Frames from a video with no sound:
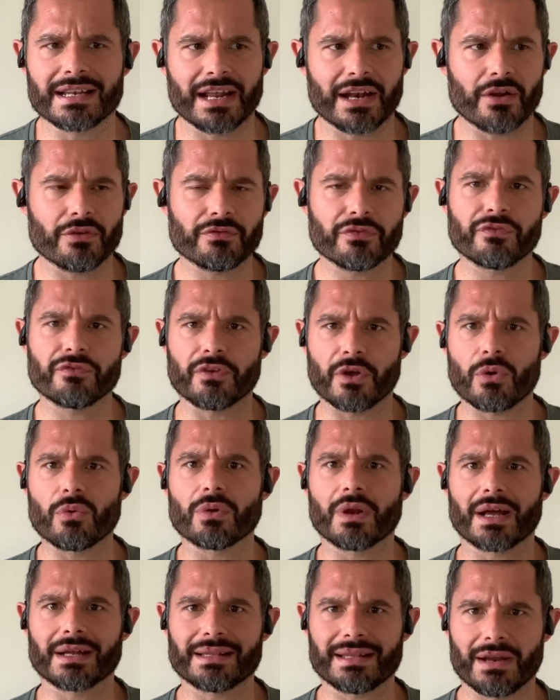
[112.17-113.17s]
They don't feel
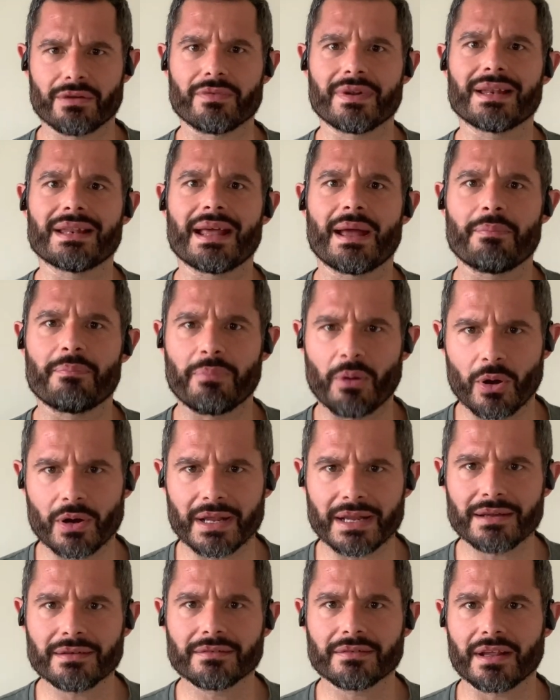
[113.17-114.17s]
like they're in their
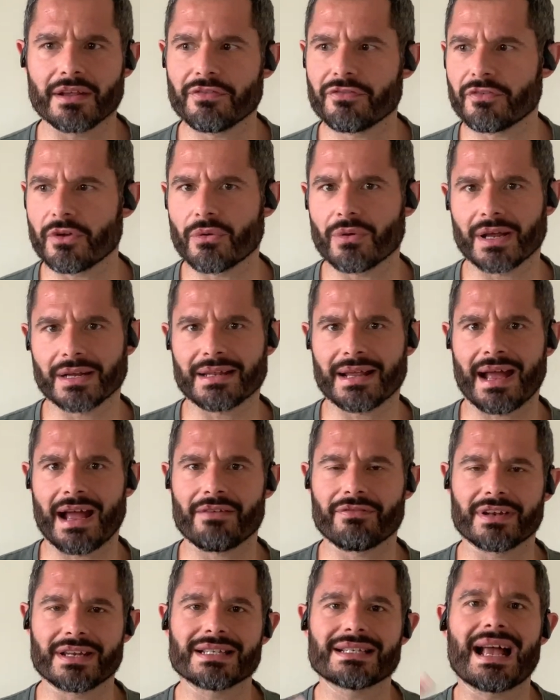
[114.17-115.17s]
body. They feel like they're
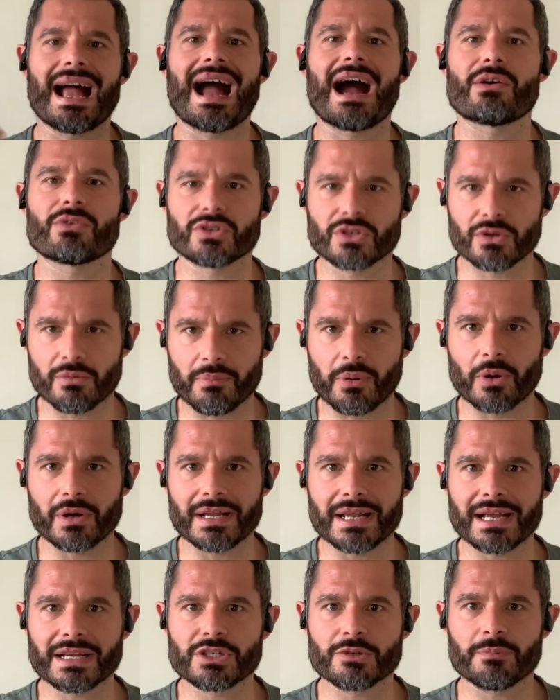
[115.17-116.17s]
having this
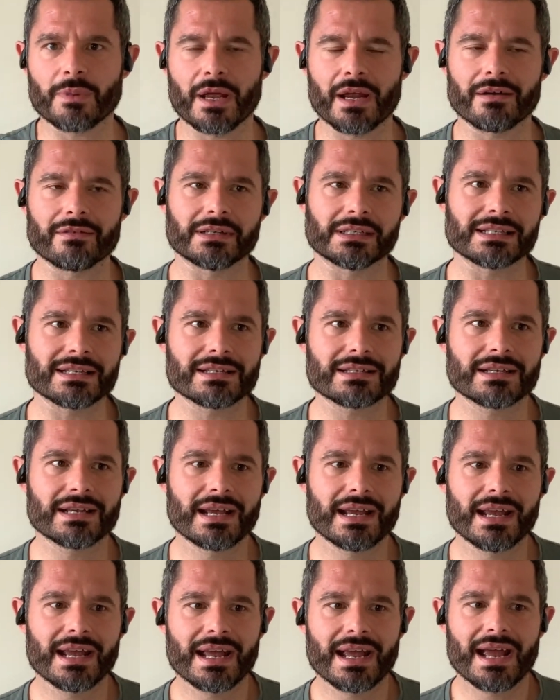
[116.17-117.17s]
out-of-body experience.
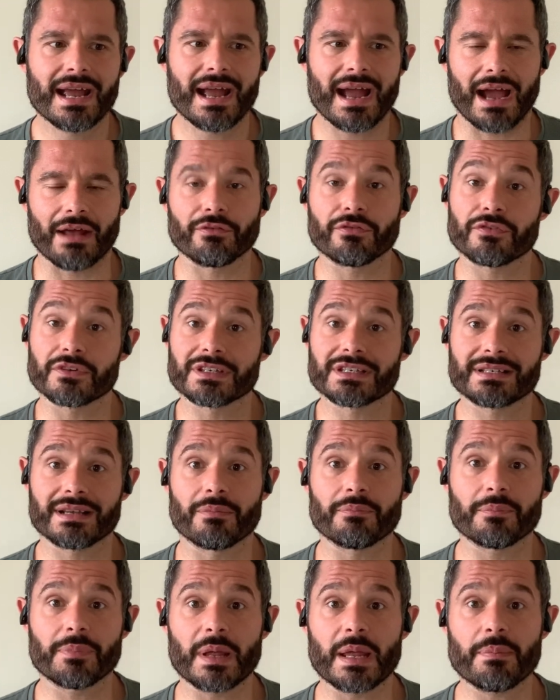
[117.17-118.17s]
And for
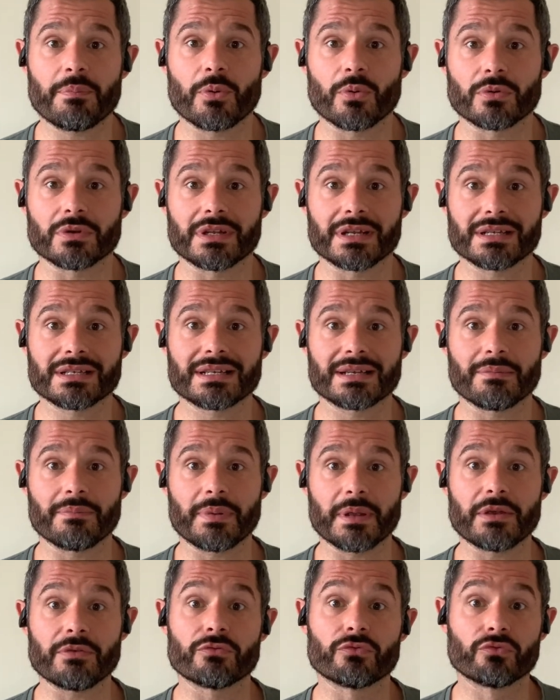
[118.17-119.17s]
some people, this can
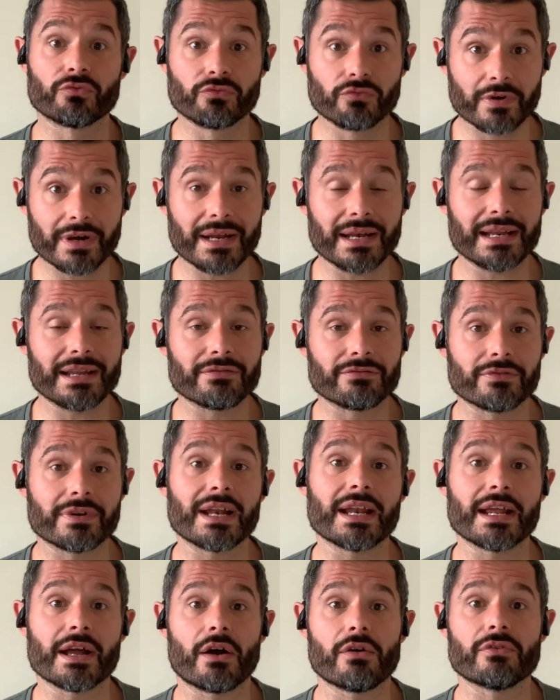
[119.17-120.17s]
be really,
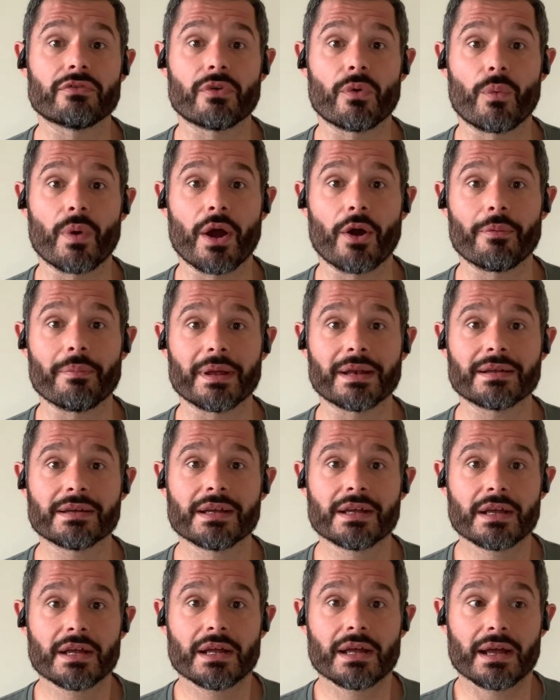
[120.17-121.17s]
really overwhelming.
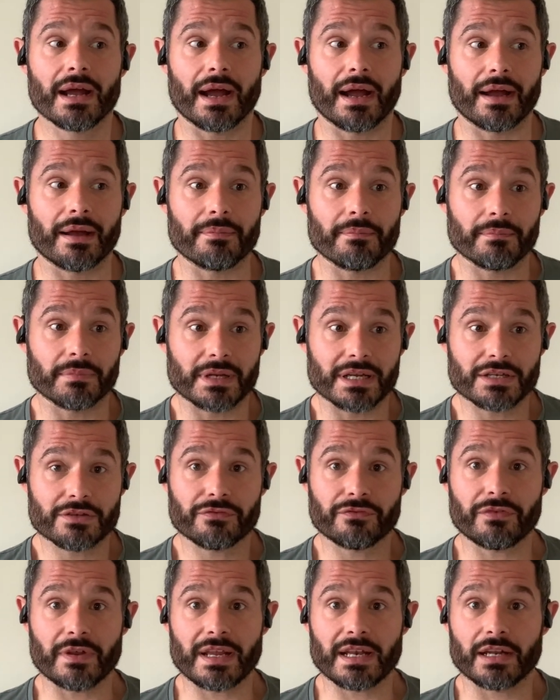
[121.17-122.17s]
This
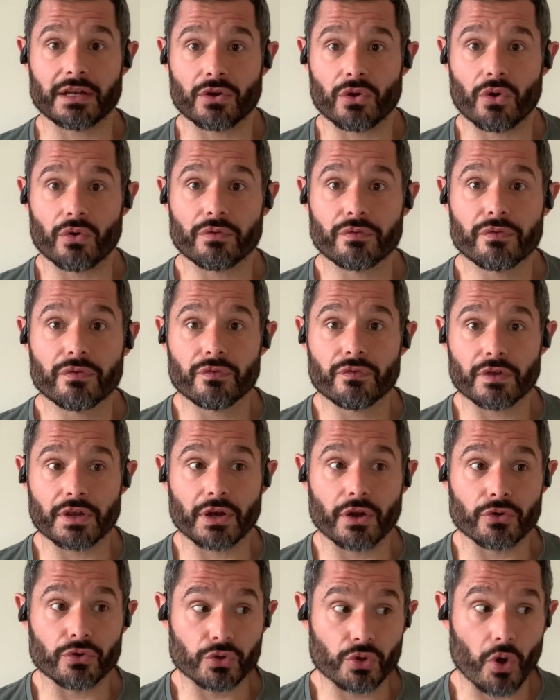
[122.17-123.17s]
feeling of, you
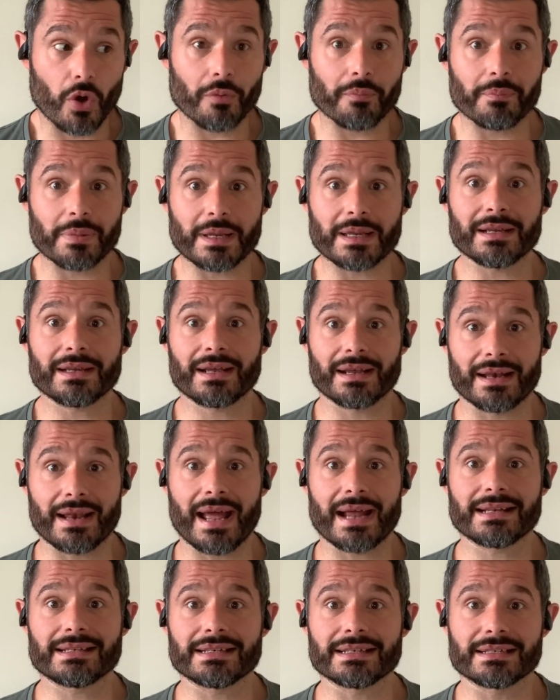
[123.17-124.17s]
know, not being
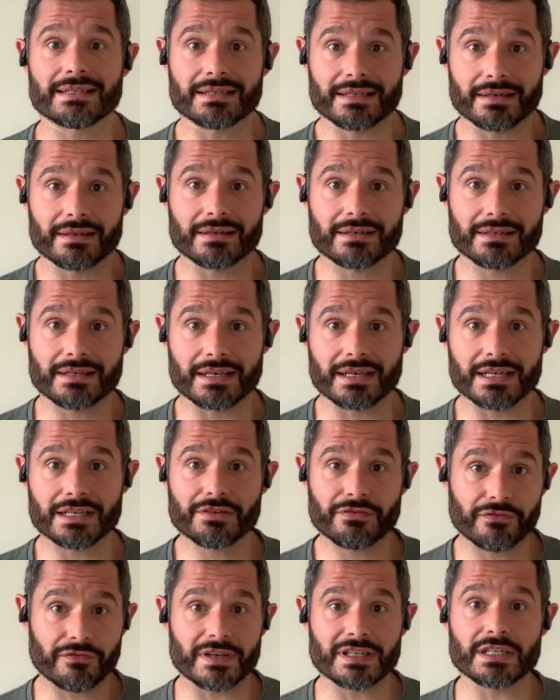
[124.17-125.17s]
connected to
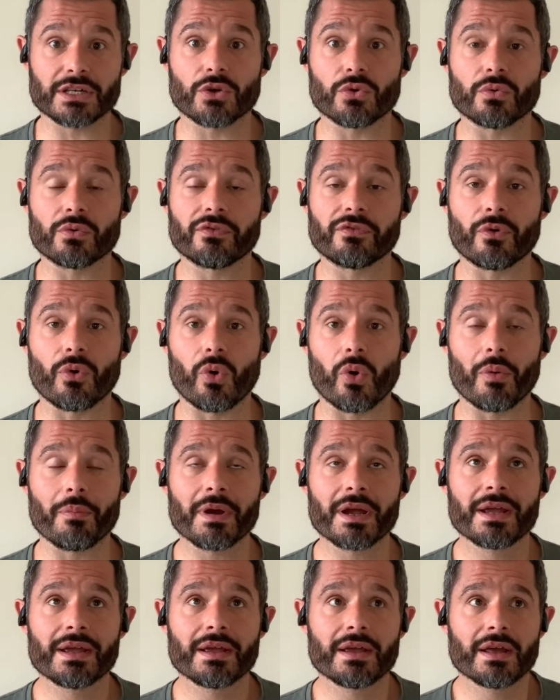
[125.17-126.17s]
this physical form.
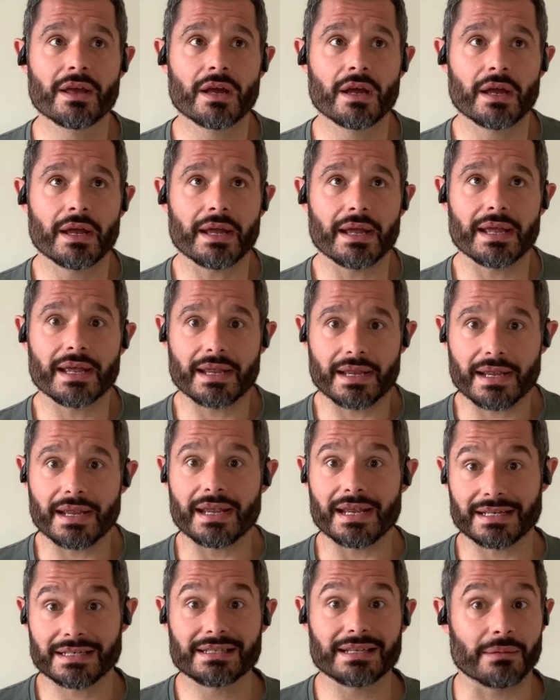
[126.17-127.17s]

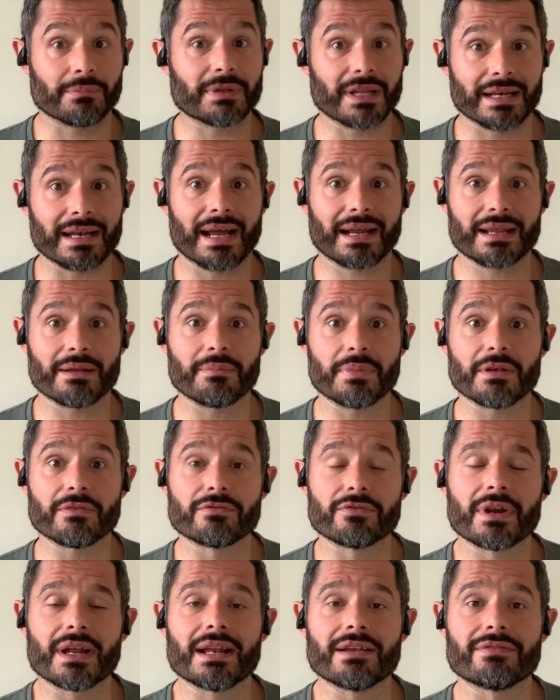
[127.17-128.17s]
It's something that can be
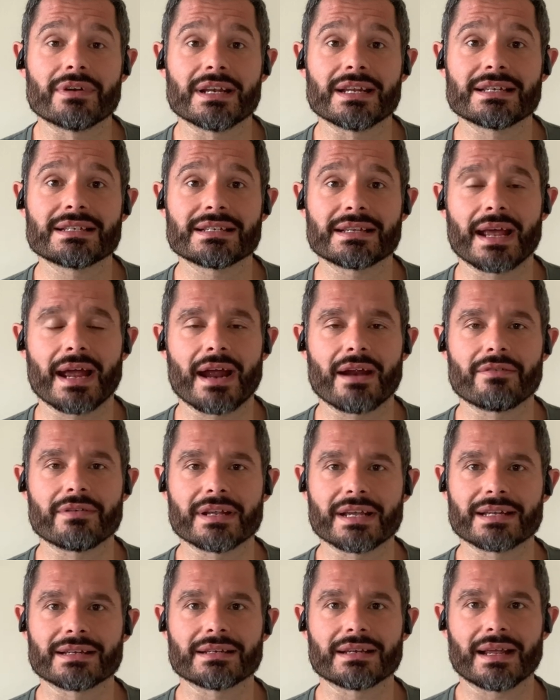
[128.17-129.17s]
really, really scary.
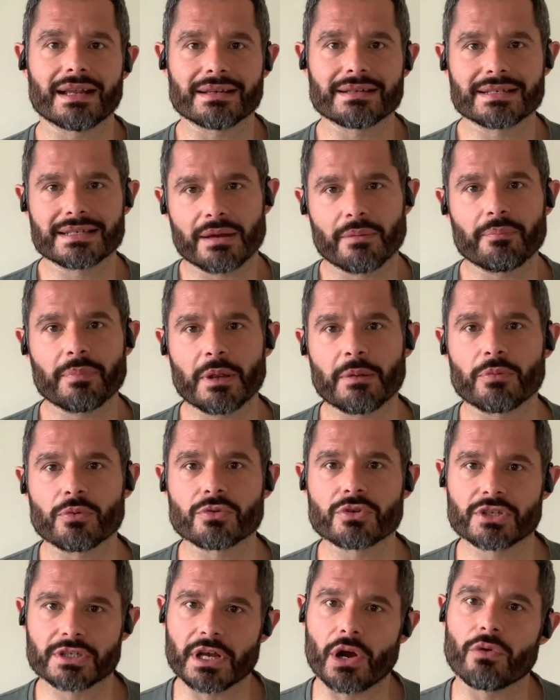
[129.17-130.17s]
And some people
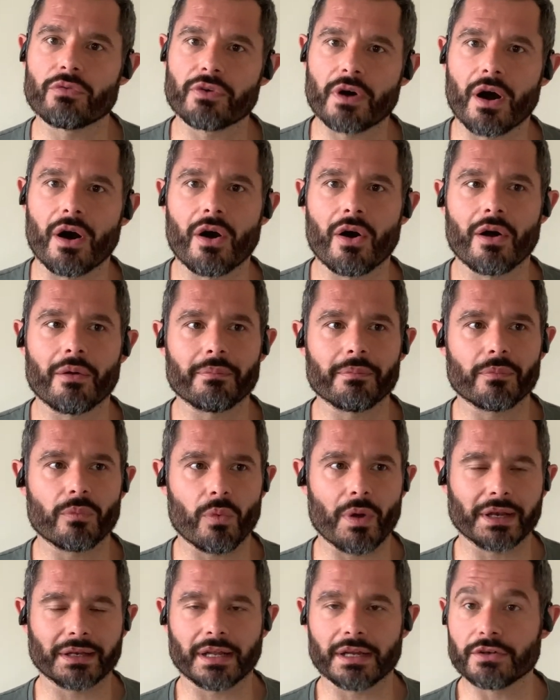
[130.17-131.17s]
self-harm
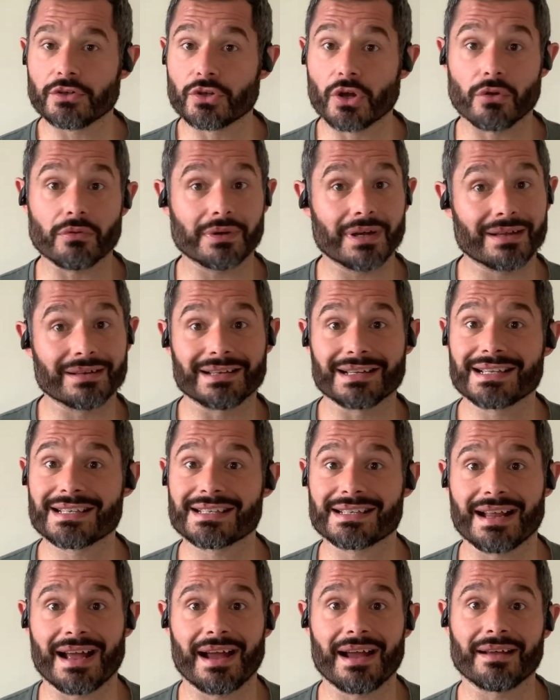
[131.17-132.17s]
when they don't
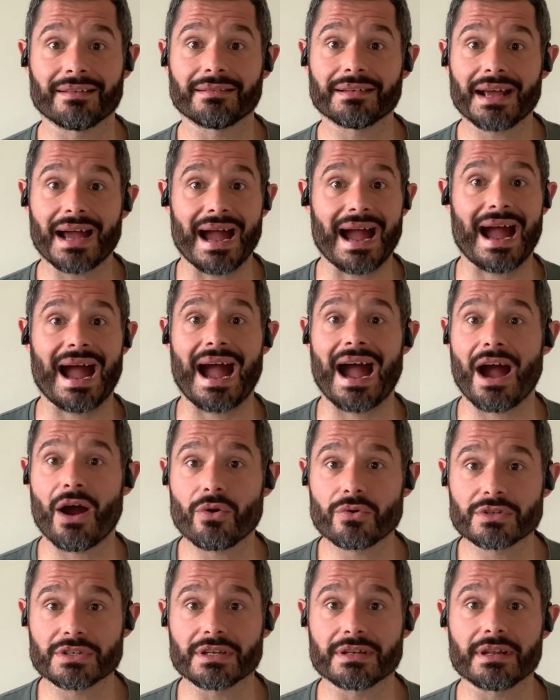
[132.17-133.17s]
understand
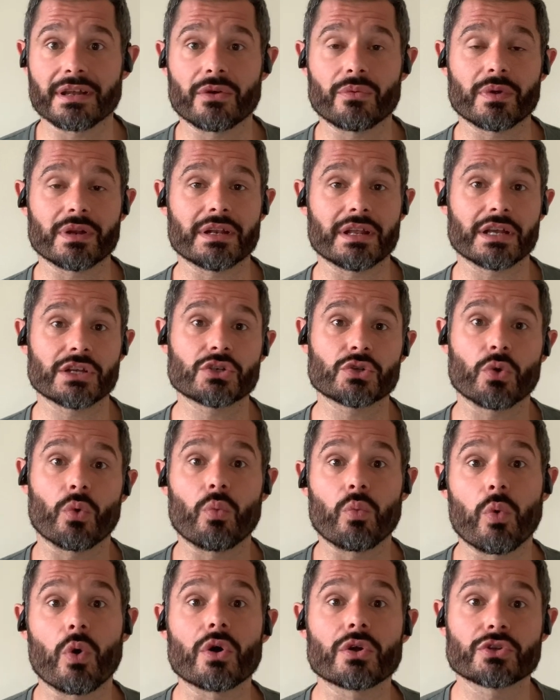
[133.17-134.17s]
how to deal with this
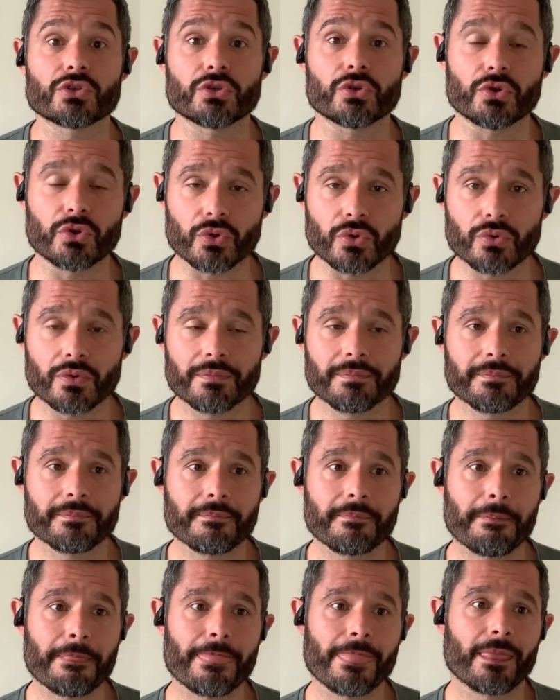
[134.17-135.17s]
or what to
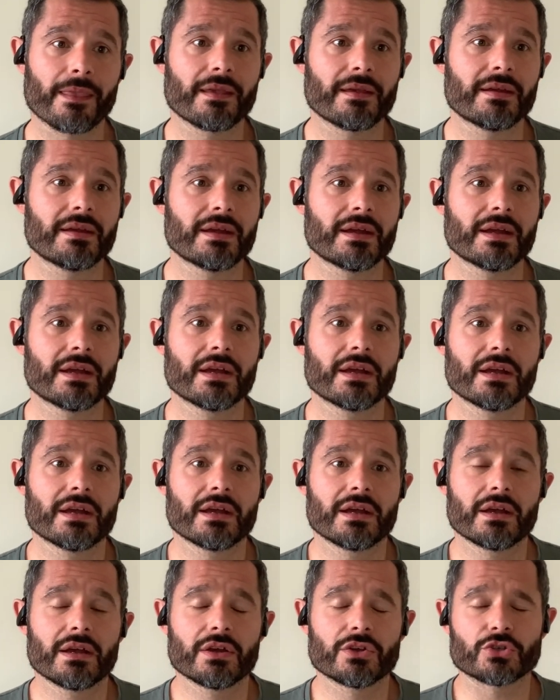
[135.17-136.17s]
do.